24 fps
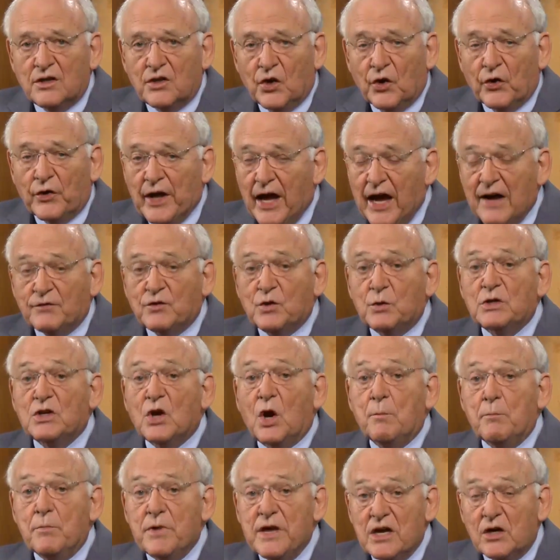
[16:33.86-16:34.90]
You'd have to
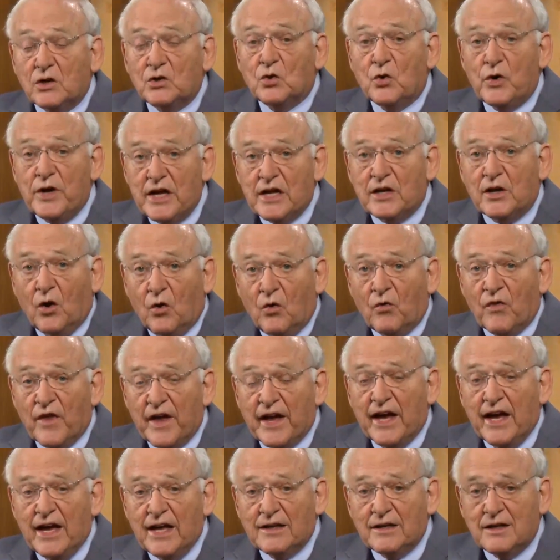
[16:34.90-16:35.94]
be agreed on
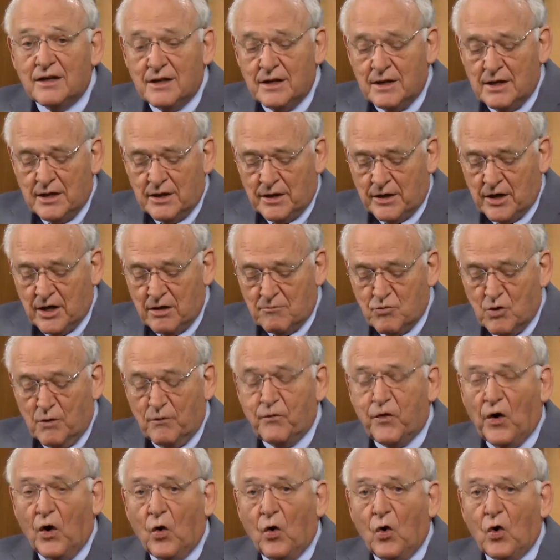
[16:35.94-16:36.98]
that. Number
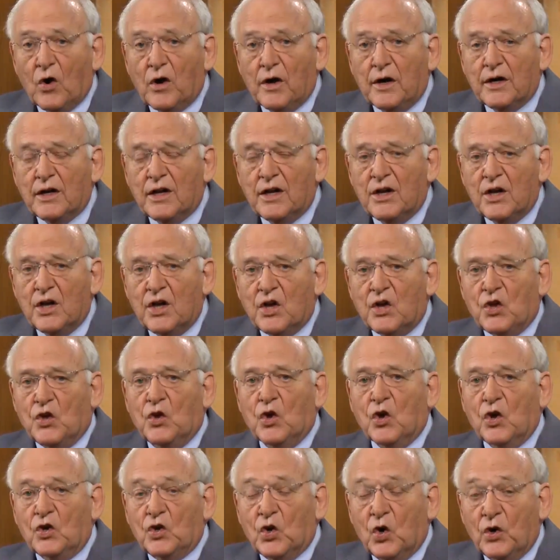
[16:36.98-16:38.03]
four,
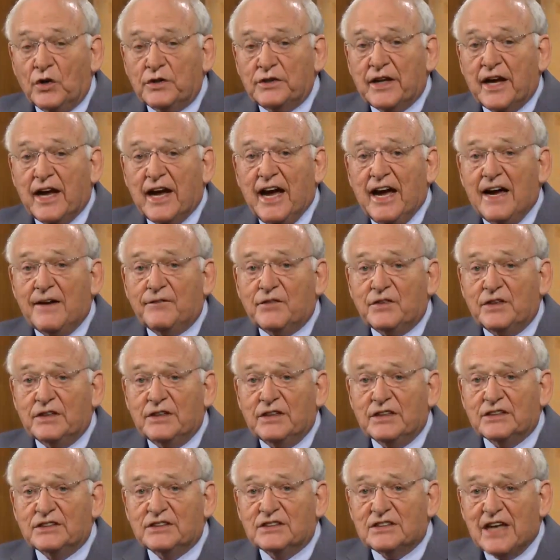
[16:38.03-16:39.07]
you're going to have to
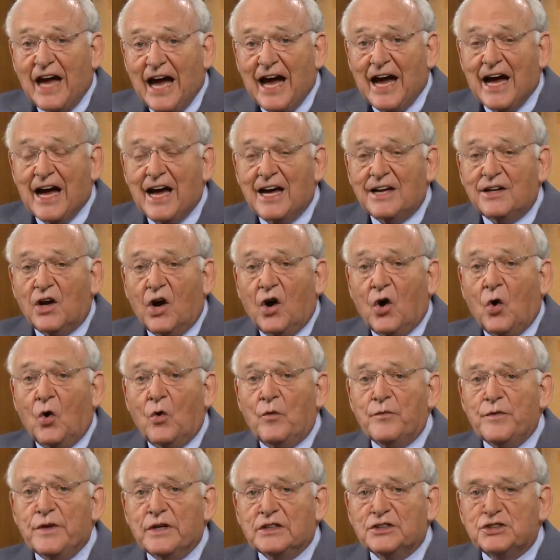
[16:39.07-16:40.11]
decide
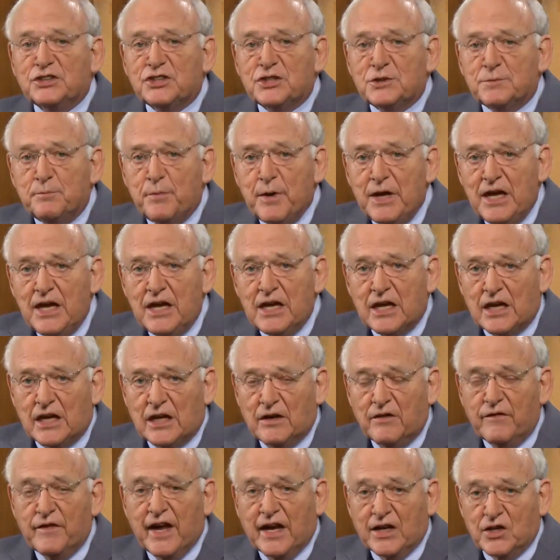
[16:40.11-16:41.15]
on the
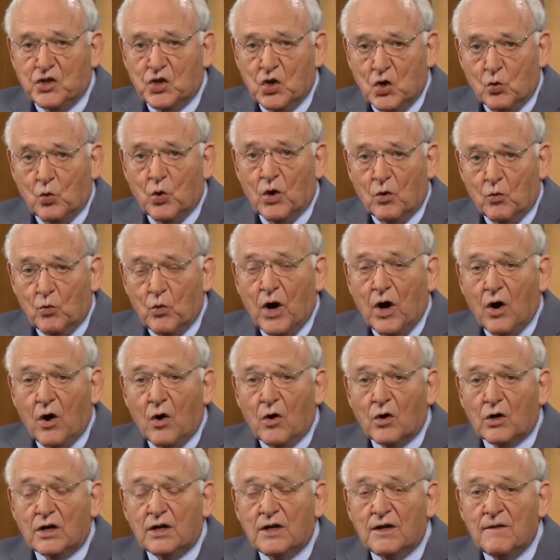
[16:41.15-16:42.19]
speed that you will
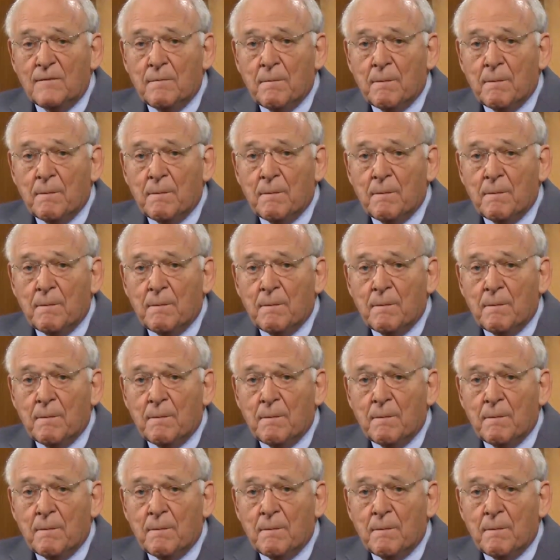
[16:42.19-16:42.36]
walk.